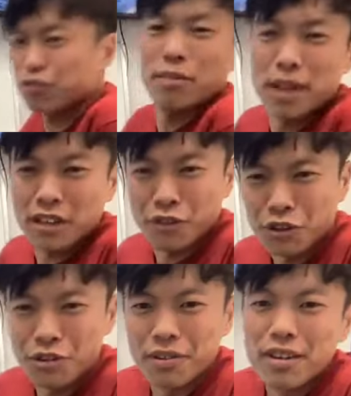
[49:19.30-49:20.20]
money for
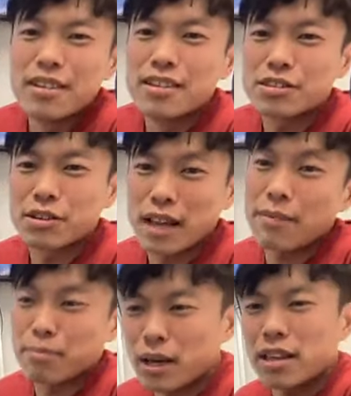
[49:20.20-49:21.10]
you. So
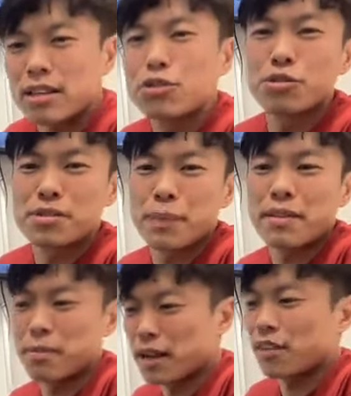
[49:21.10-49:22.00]
that money, you spend the
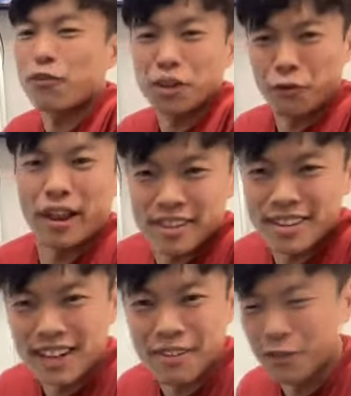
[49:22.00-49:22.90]
money for the rent,
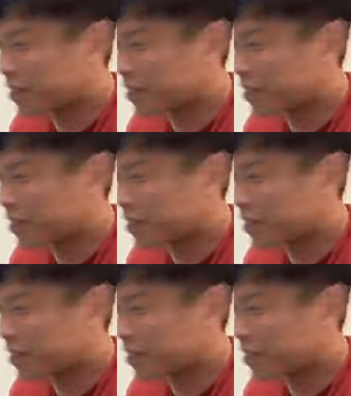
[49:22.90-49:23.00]
not for,